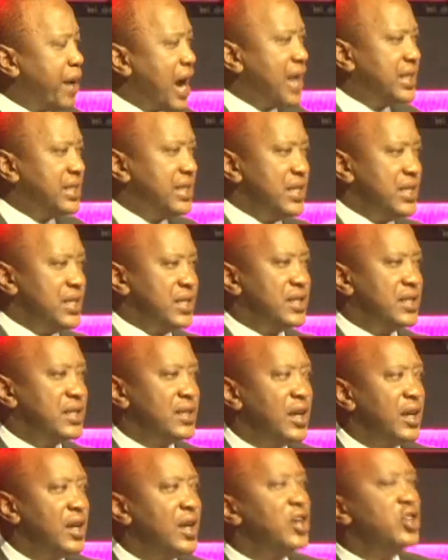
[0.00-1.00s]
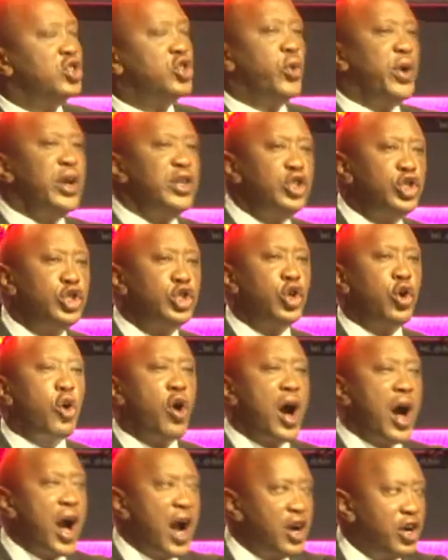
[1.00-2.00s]
parties to
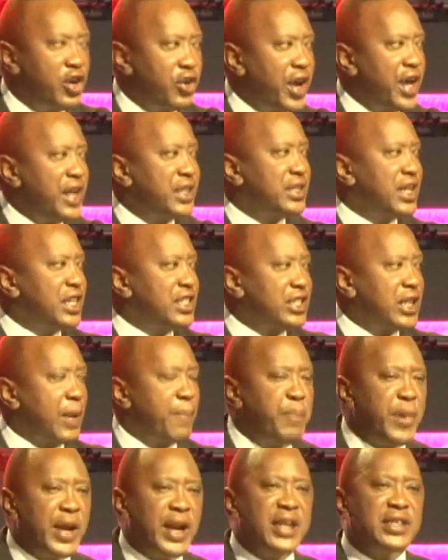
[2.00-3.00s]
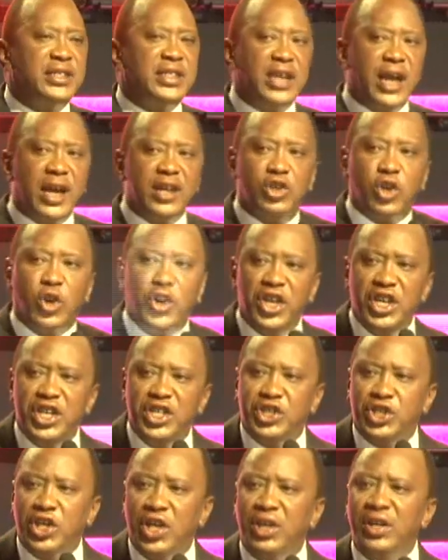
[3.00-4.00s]
ensure greater stability and
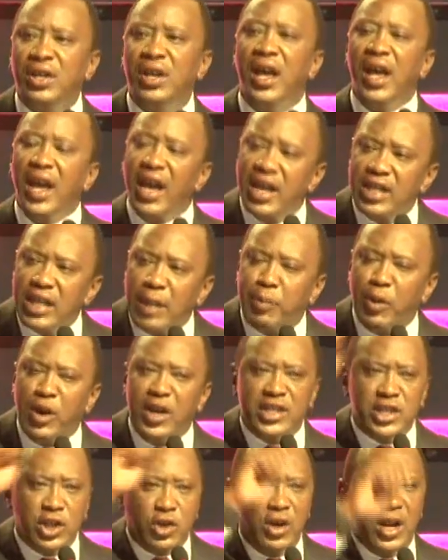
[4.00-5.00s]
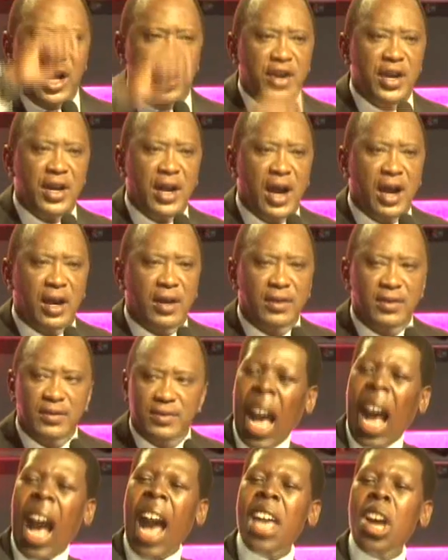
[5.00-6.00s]
cohesion in the political arena.
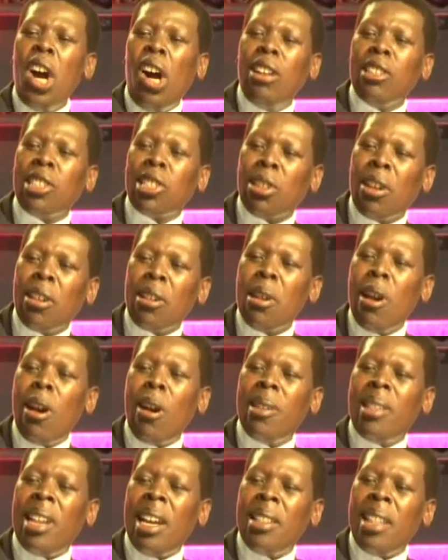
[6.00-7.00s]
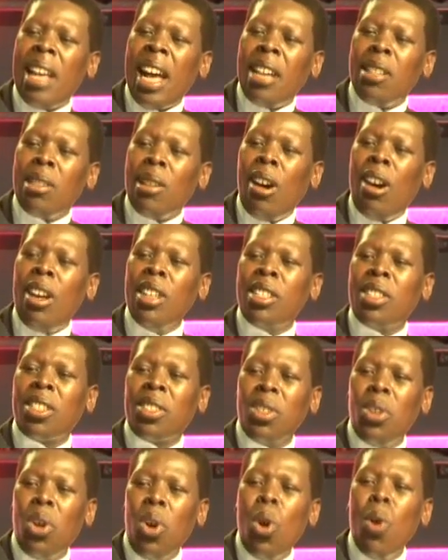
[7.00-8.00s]
I also know that there are
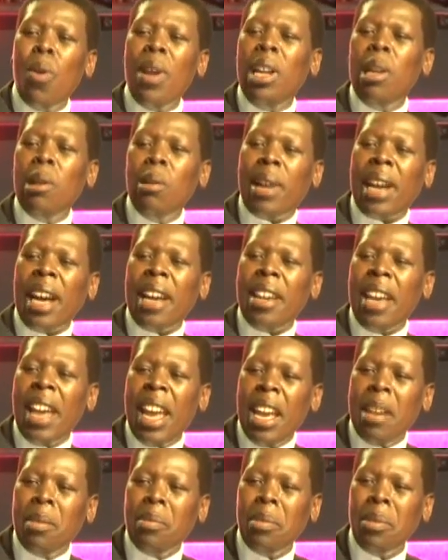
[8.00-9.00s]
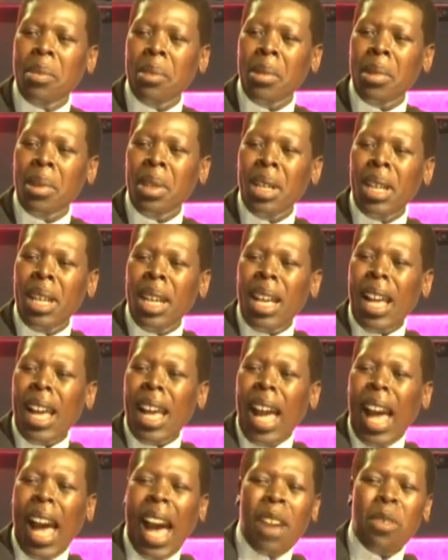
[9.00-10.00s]
those who will look at him
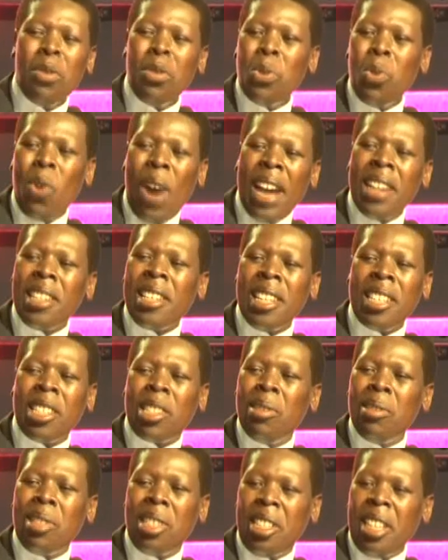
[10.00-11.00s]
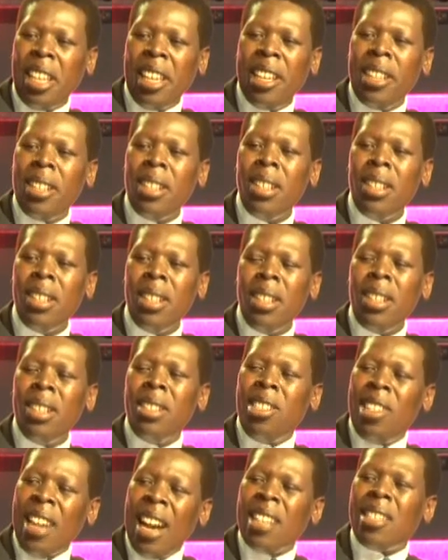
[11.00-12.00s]
and would want us to see
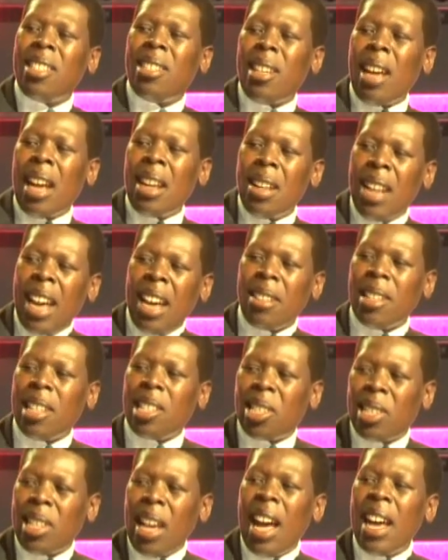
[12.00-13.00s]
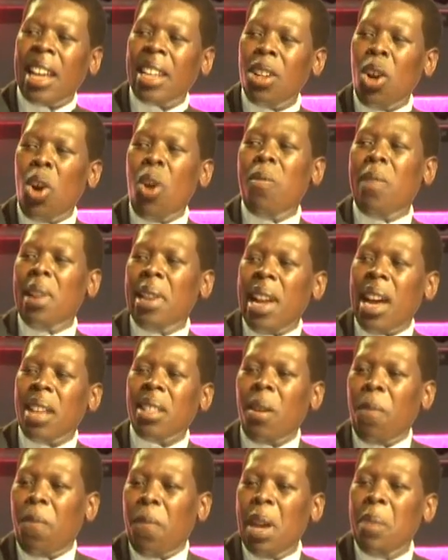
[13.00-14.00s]
just another son of
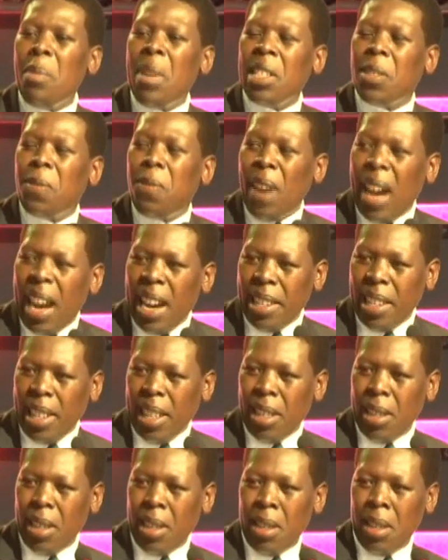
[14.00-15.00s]
another famous father.